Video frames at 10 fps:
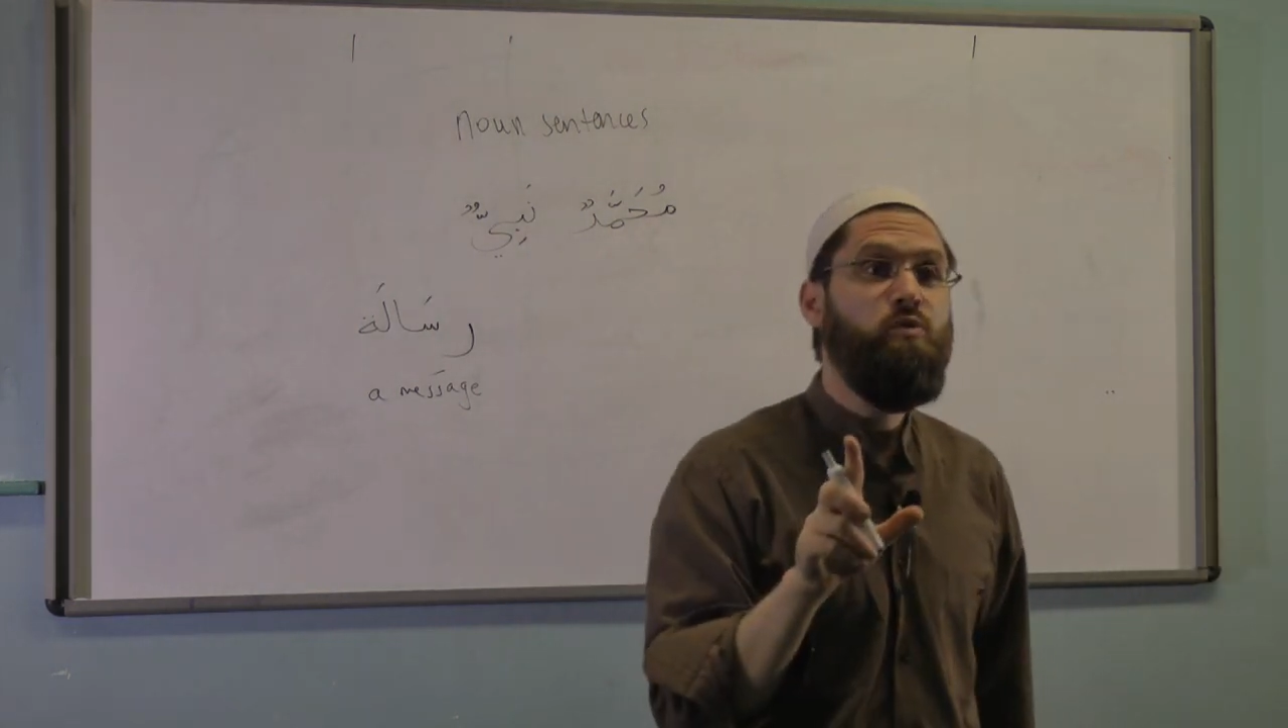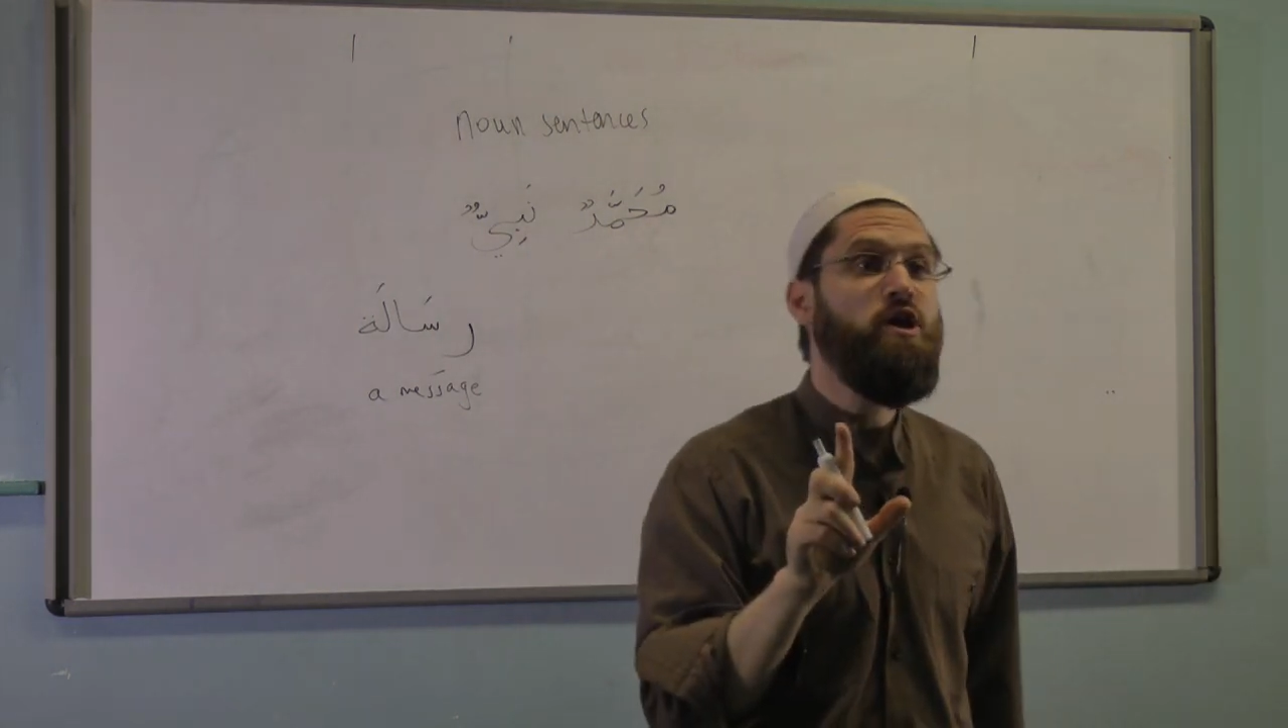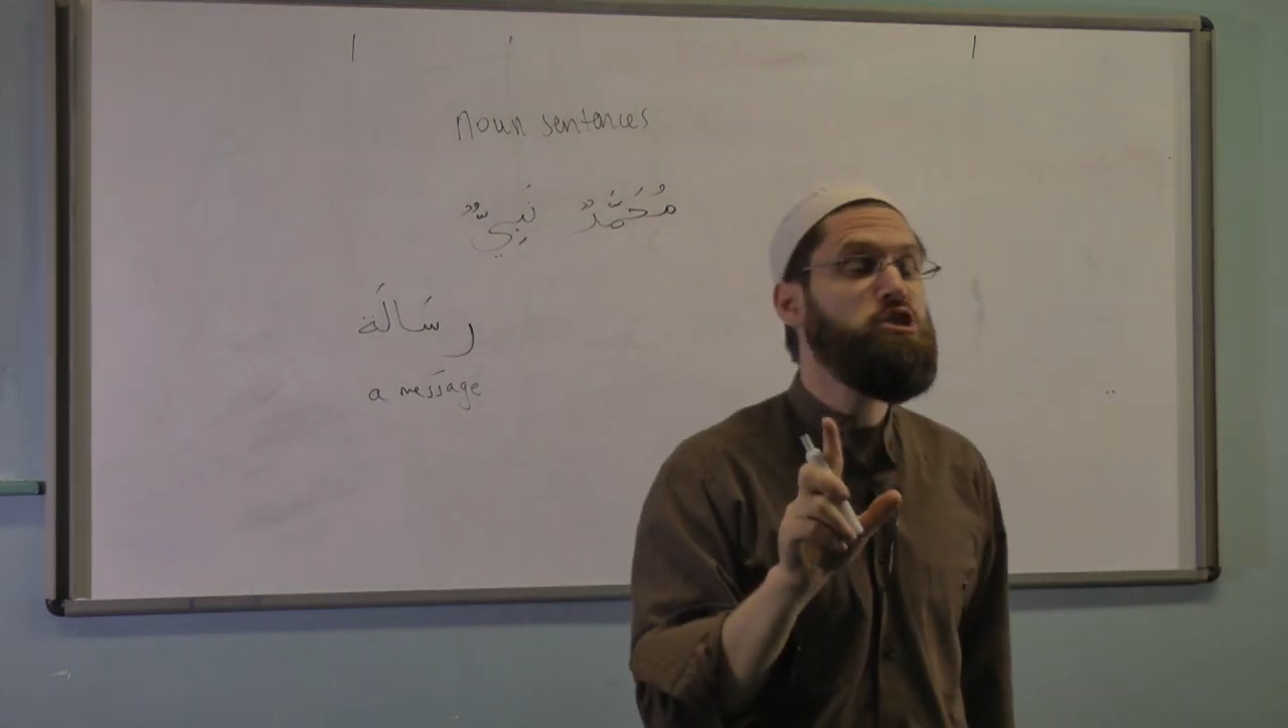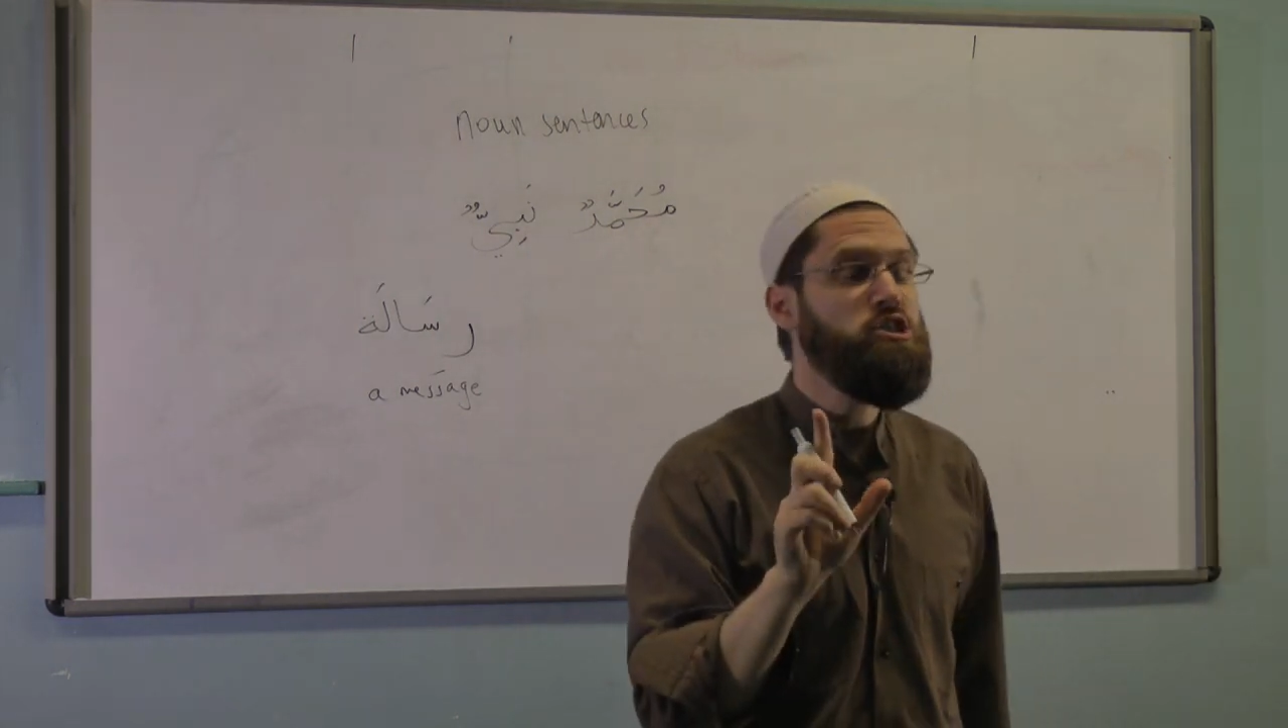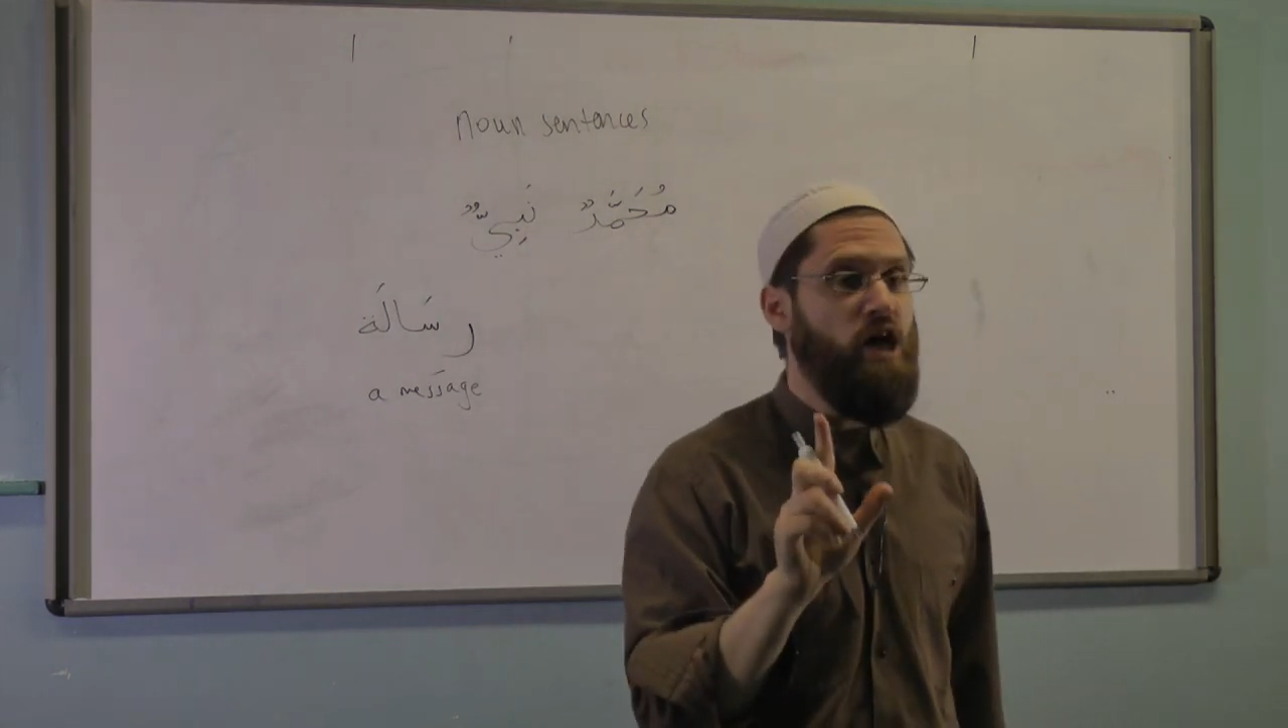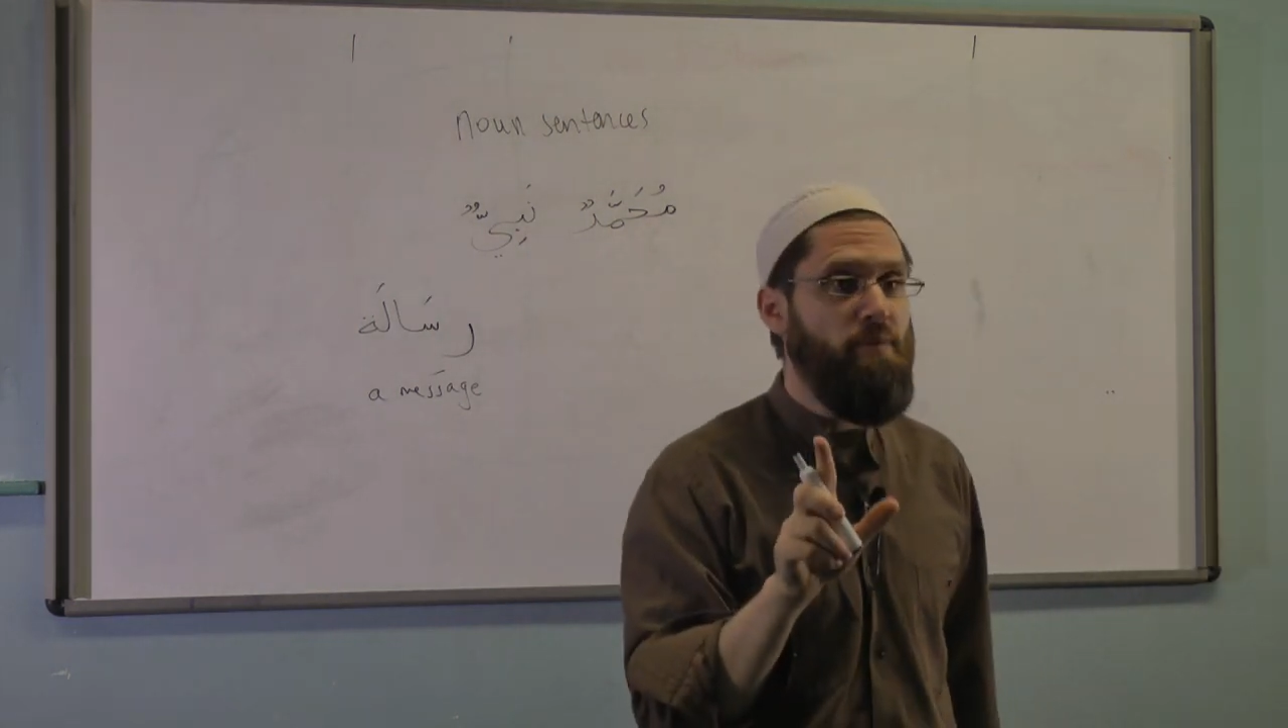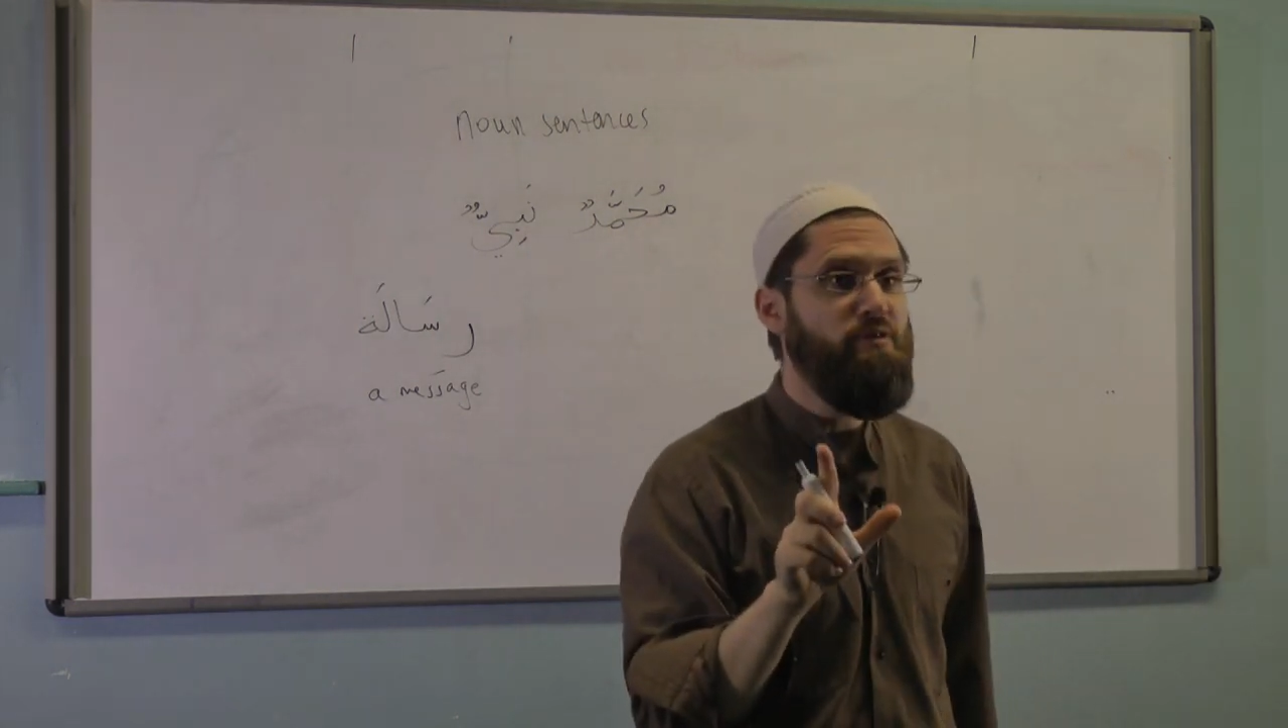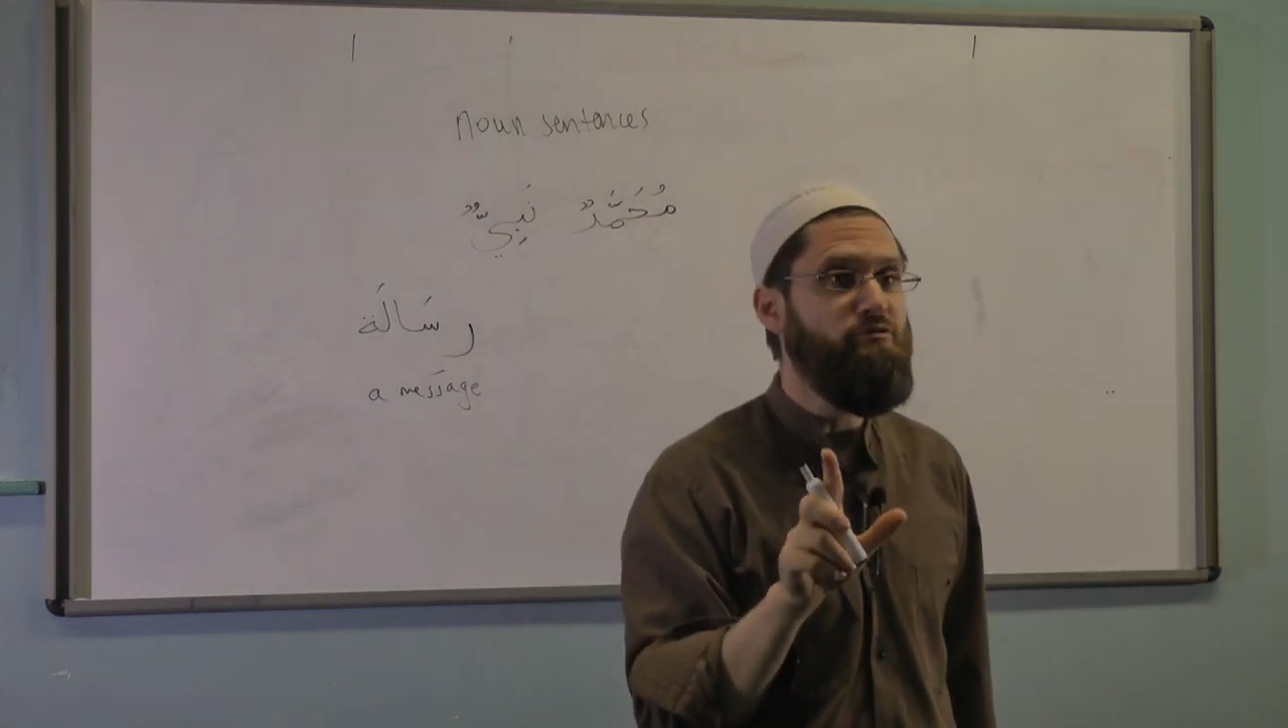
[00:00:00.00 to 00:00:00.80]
where she's coming